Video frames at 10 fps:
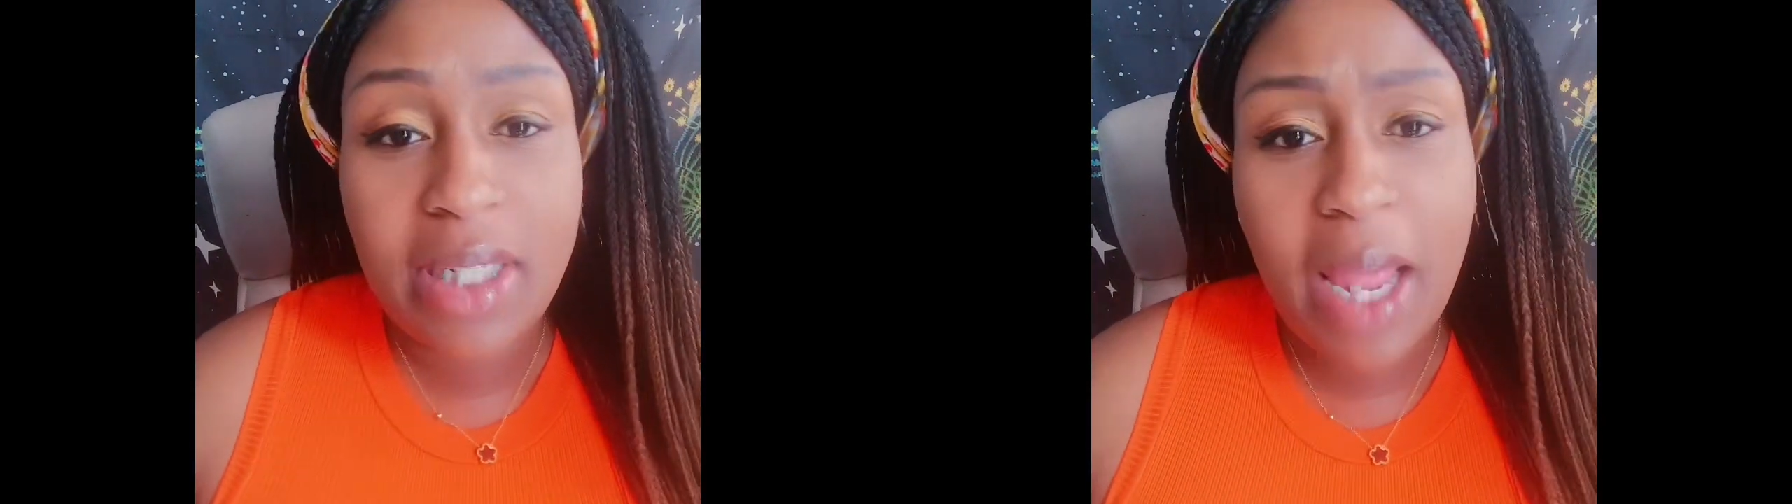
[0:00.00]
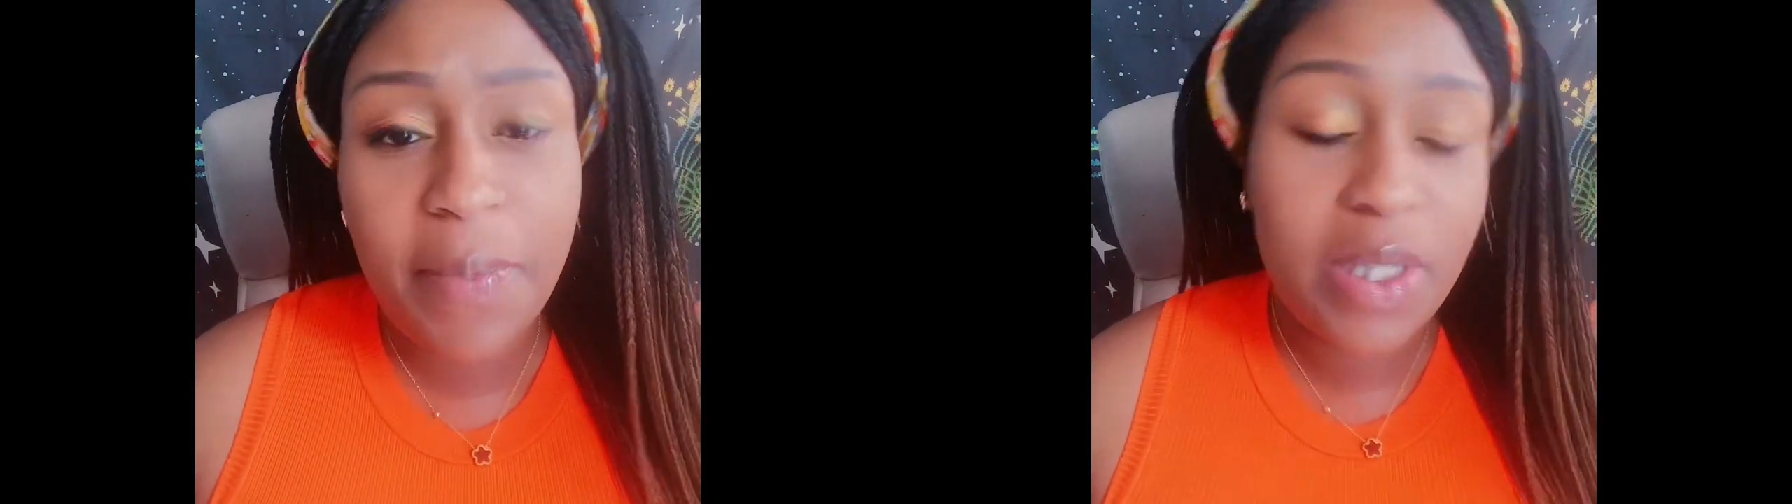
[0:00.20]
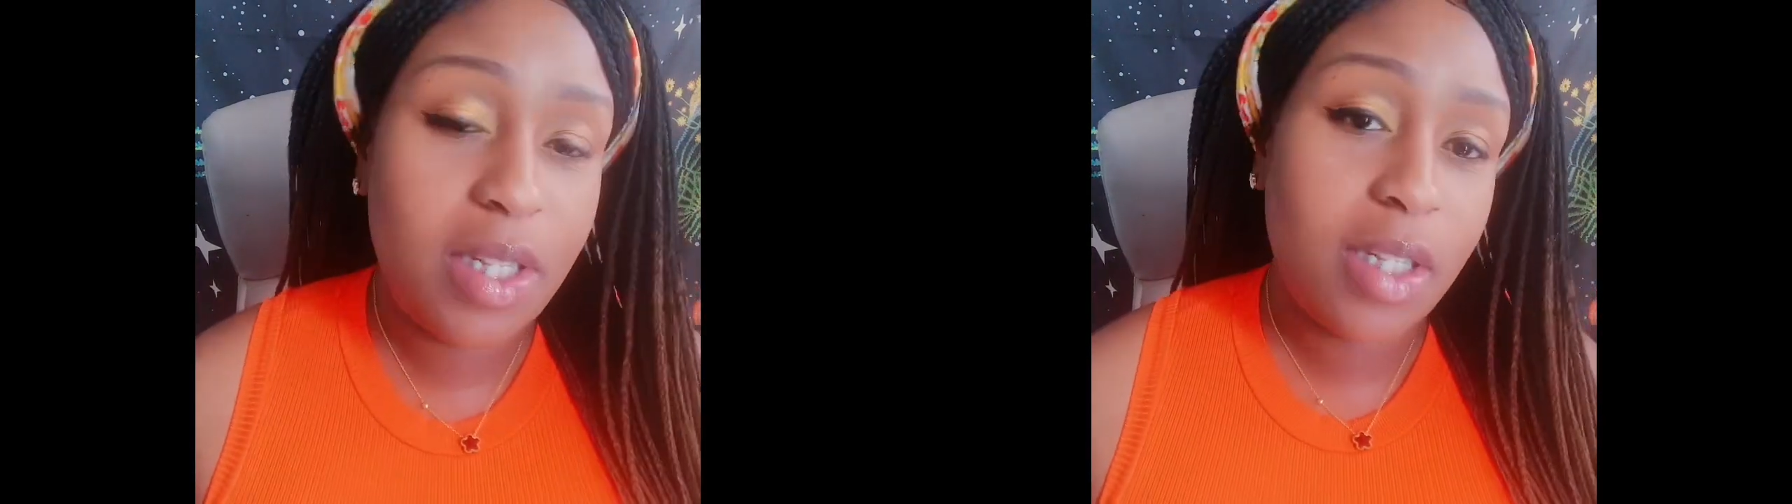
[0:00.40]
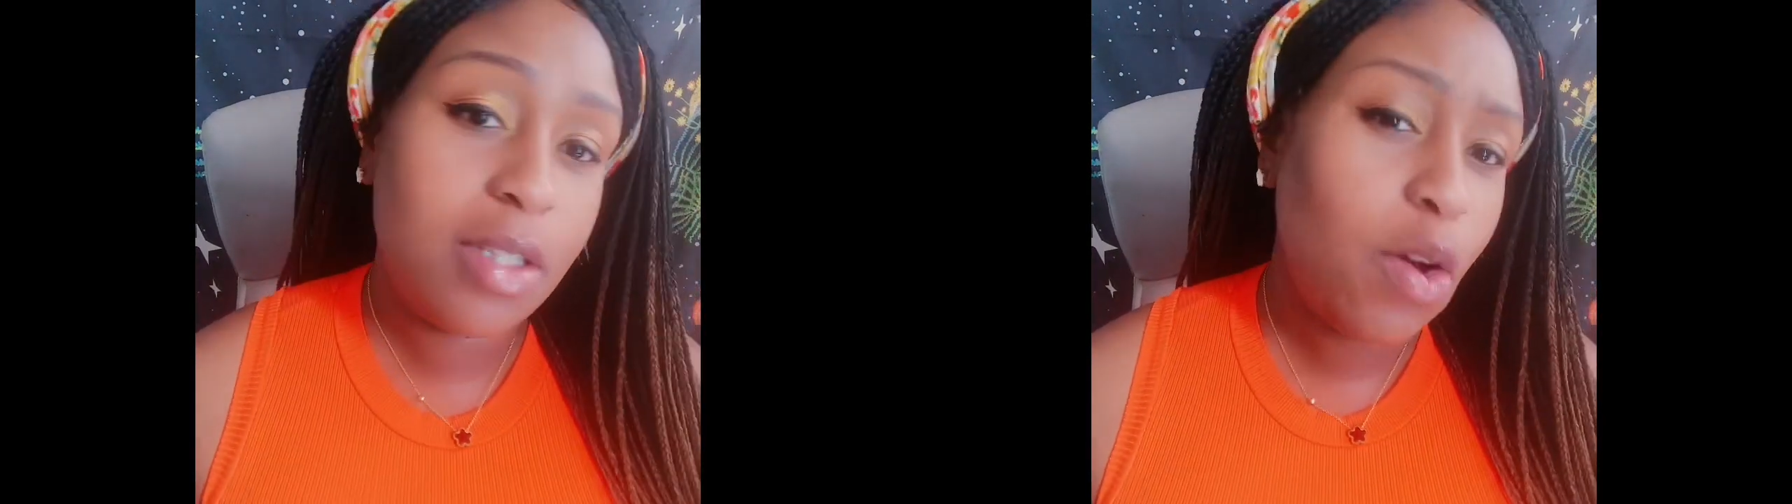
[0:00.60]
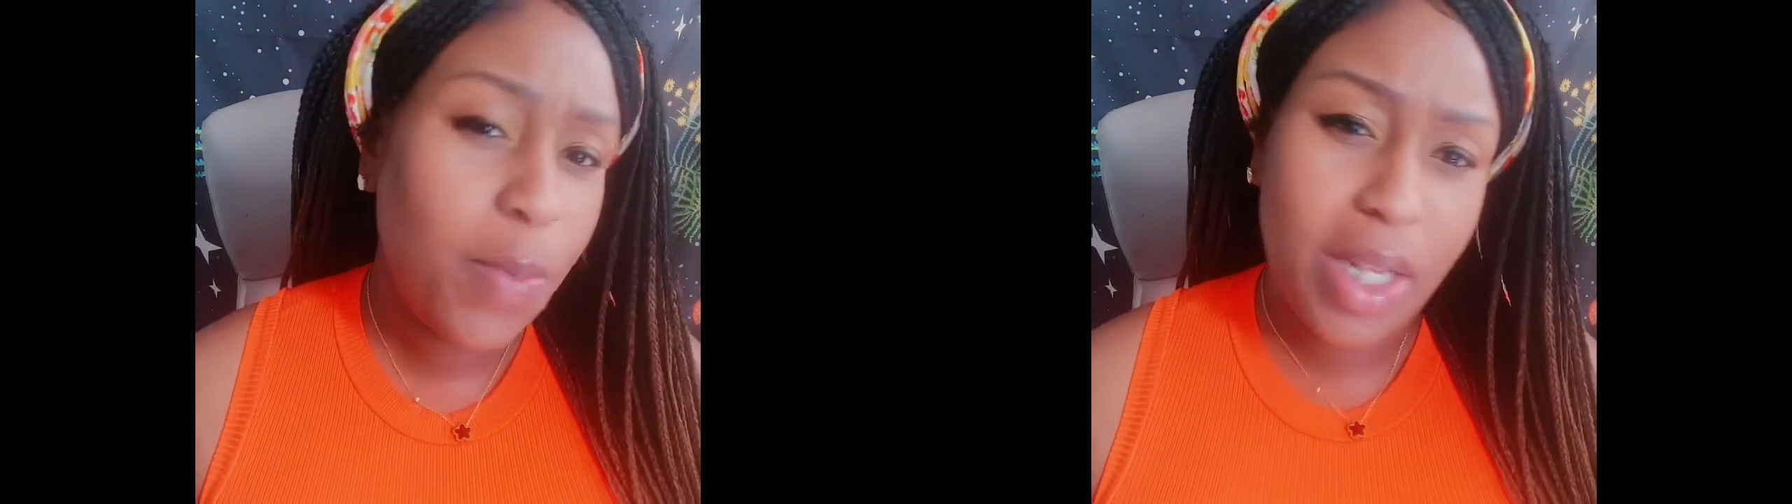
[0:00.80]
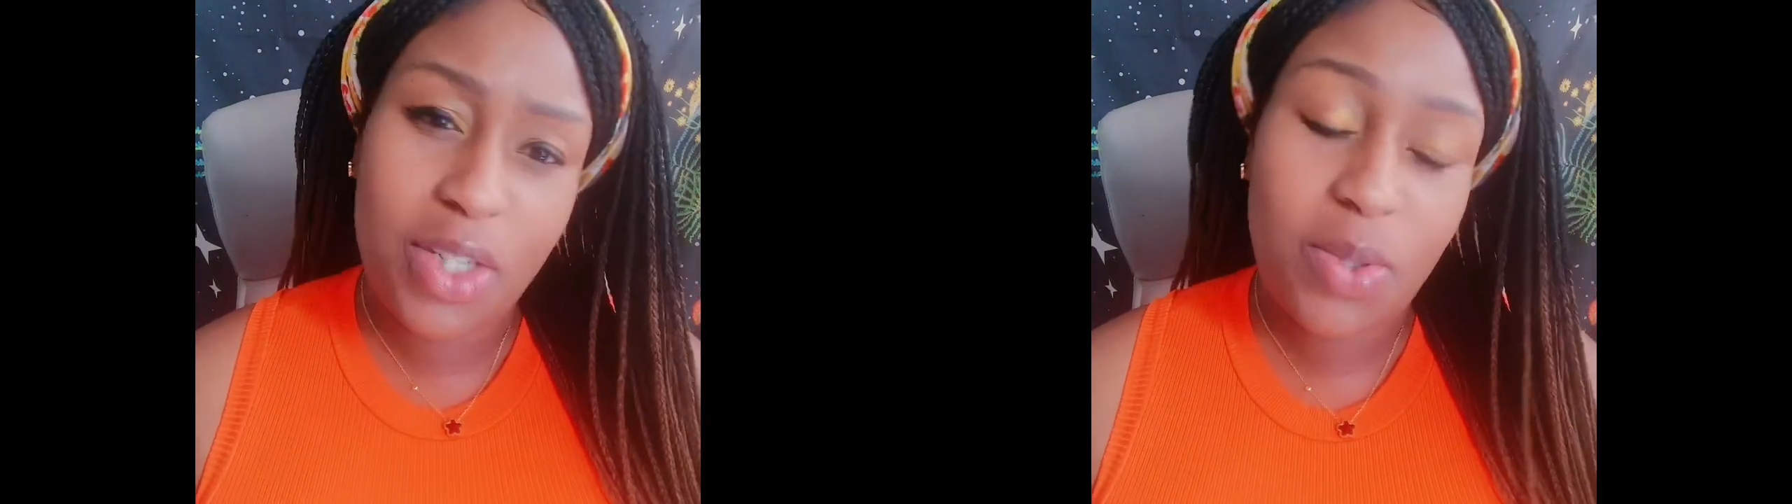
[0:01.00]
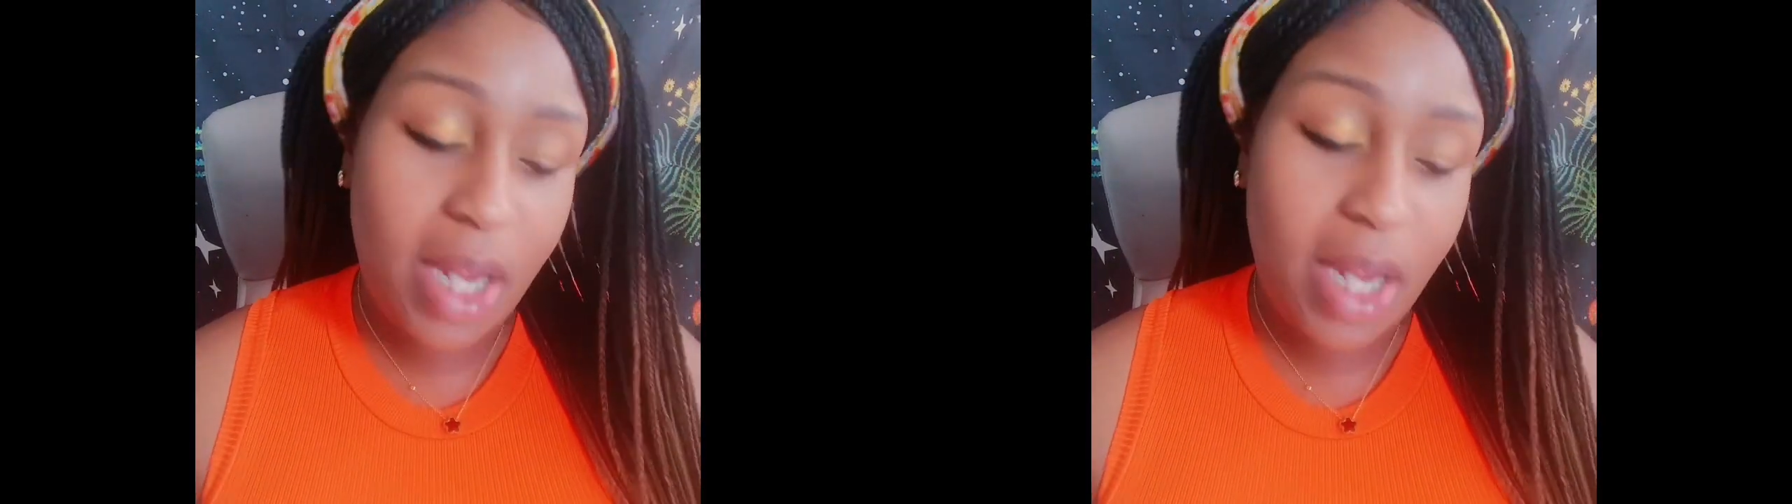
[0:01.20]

tap into your soul because you